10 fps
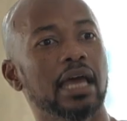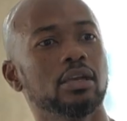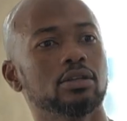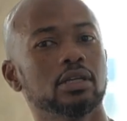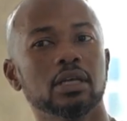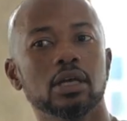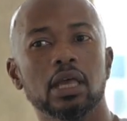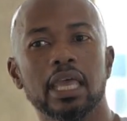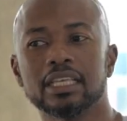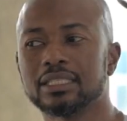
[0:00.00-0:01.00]
and
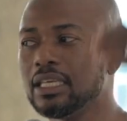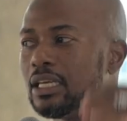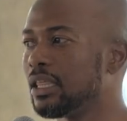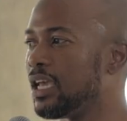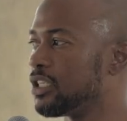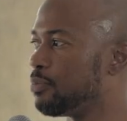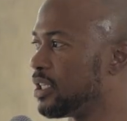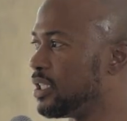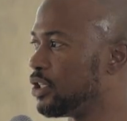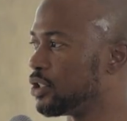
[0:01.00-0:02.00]
exceed their
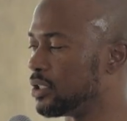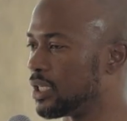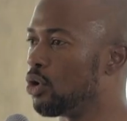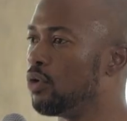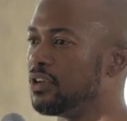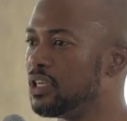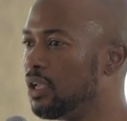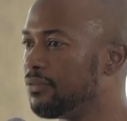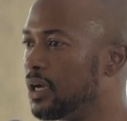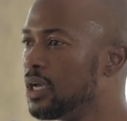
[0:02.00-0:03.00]
expectations and over
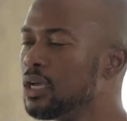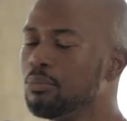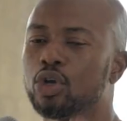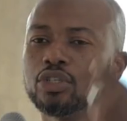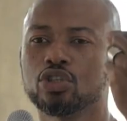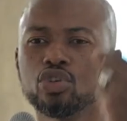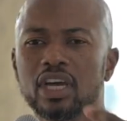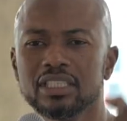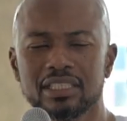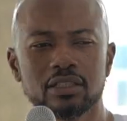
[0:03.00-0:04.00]
deliver because
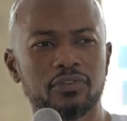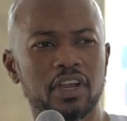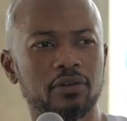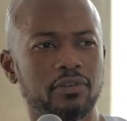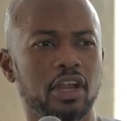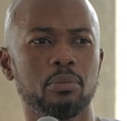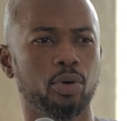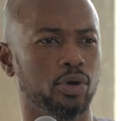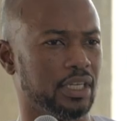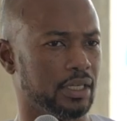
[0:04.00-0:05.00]
trust is very, very
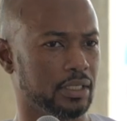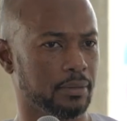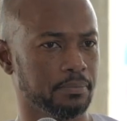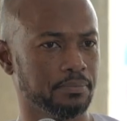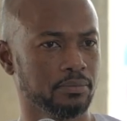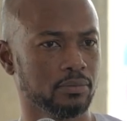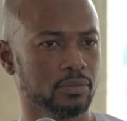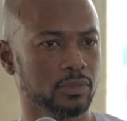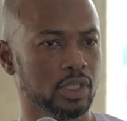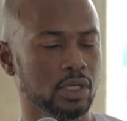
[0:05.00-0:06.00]
important.
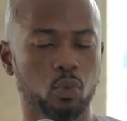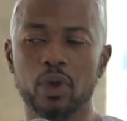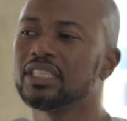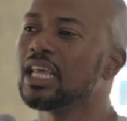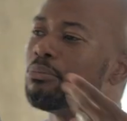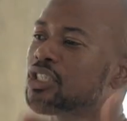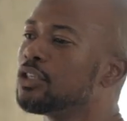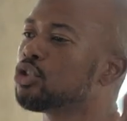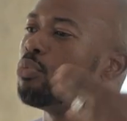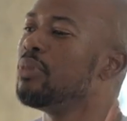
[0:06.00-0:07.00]
We're
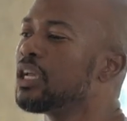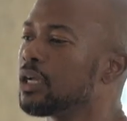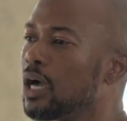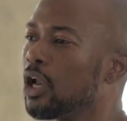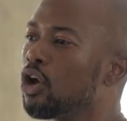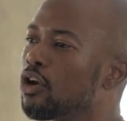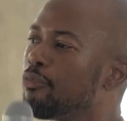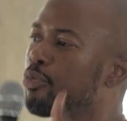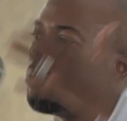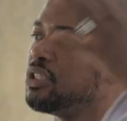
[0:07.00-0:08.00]
tempted to make a lot
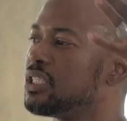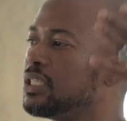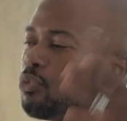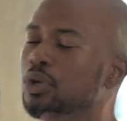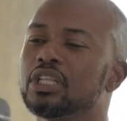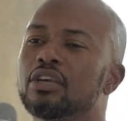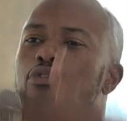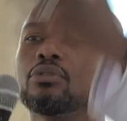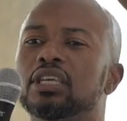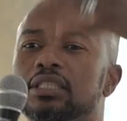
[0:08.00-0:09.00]
of promises. We'll give
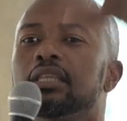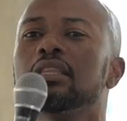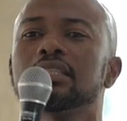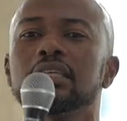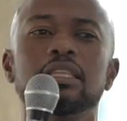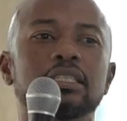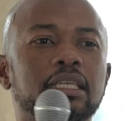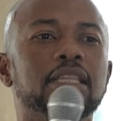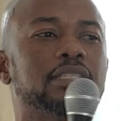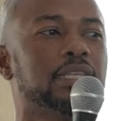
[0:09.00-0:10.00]
you this and this and this
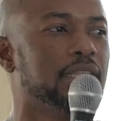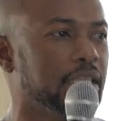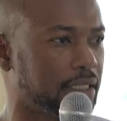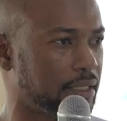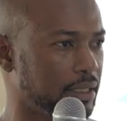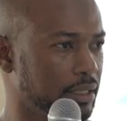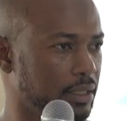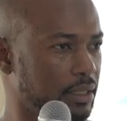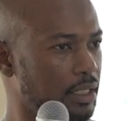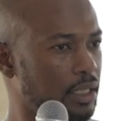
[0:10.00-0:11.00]
and this and this.
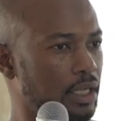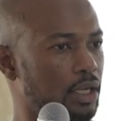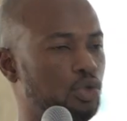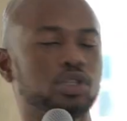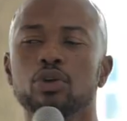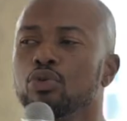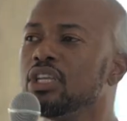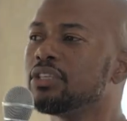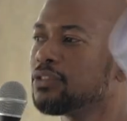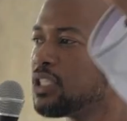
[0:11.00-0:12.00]

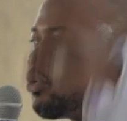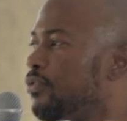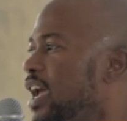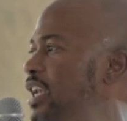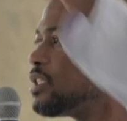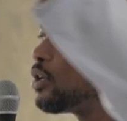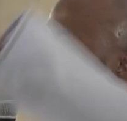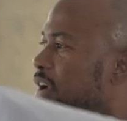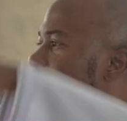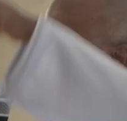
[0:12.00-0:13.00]
Tutarudi siku fulani, siku
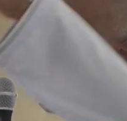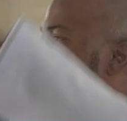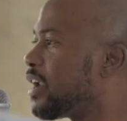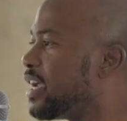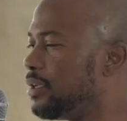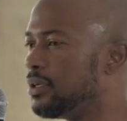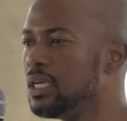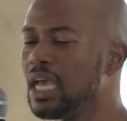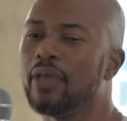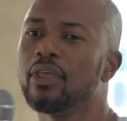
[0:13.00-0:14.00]
fulani, siku fulani.
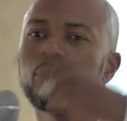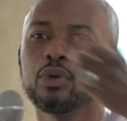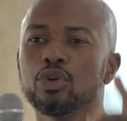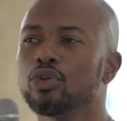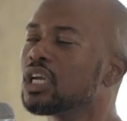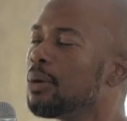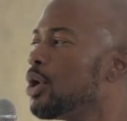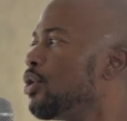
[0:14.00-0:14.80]
And then when you don't come,